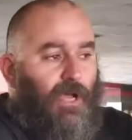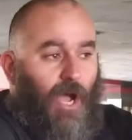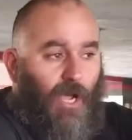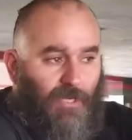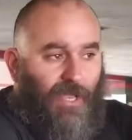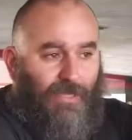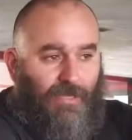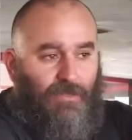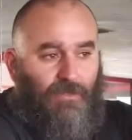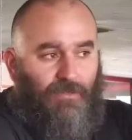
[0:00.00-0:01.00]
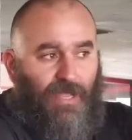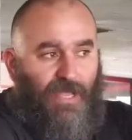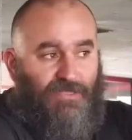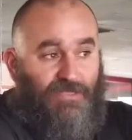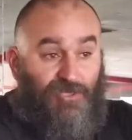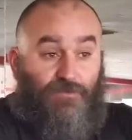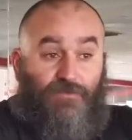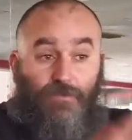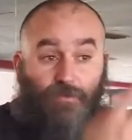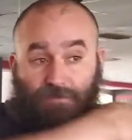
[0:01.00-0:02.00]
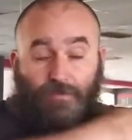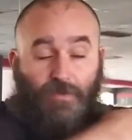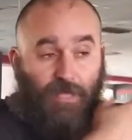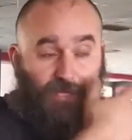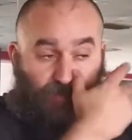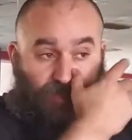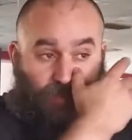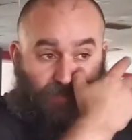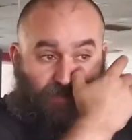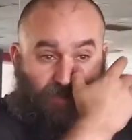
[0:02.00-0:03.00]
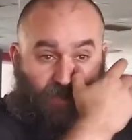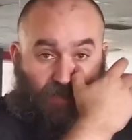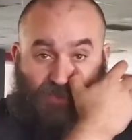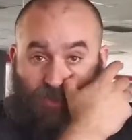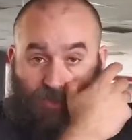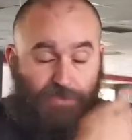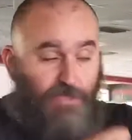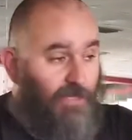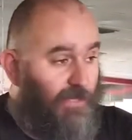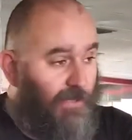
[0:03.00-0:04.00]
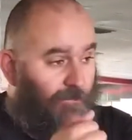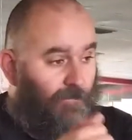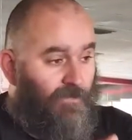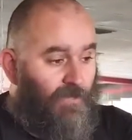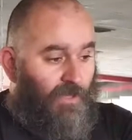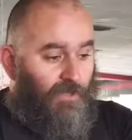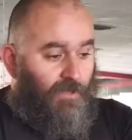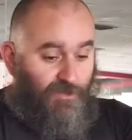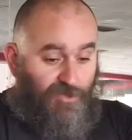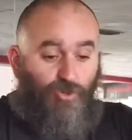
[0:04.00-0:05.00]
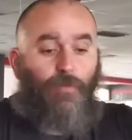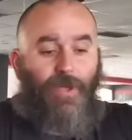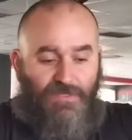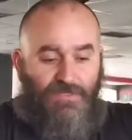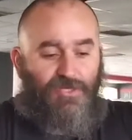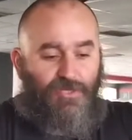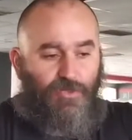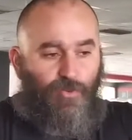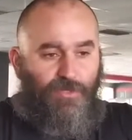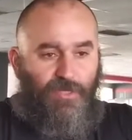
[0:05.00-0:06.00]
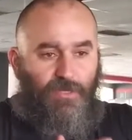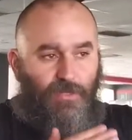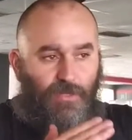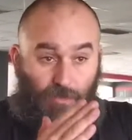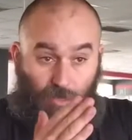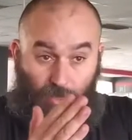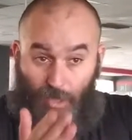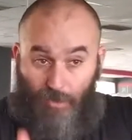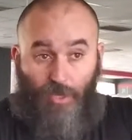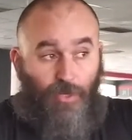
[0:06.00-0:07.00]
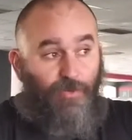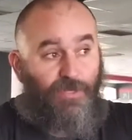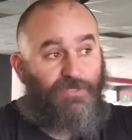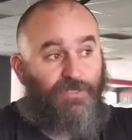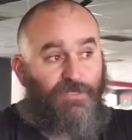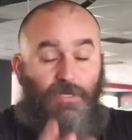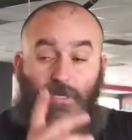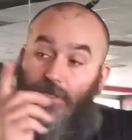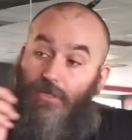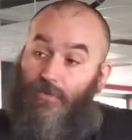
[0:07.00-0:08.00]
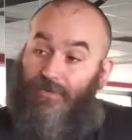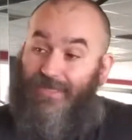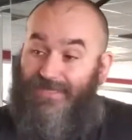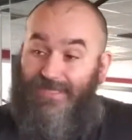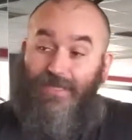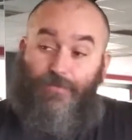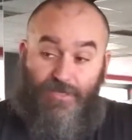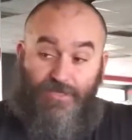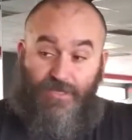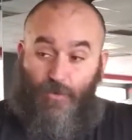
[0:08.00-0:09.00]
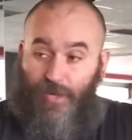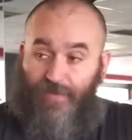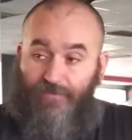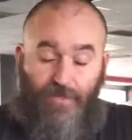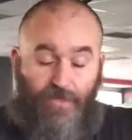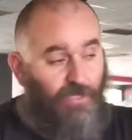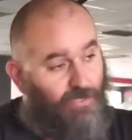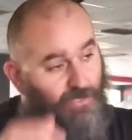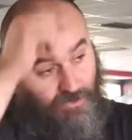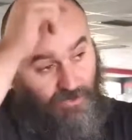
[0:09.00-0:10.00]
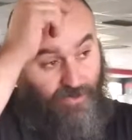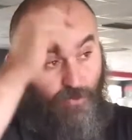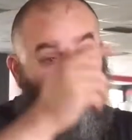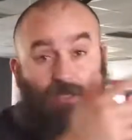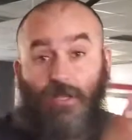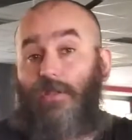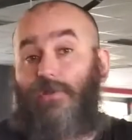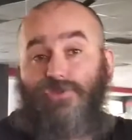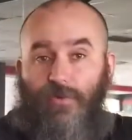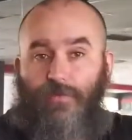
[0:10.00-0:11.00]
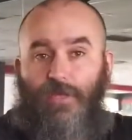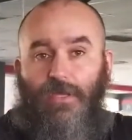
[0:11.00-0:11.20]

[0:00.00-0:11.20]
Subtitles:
unlike the last session from last week with Antonis, the strongman session, we did a lot of log presses, we did seated presses that were heavy, and then we did close grip.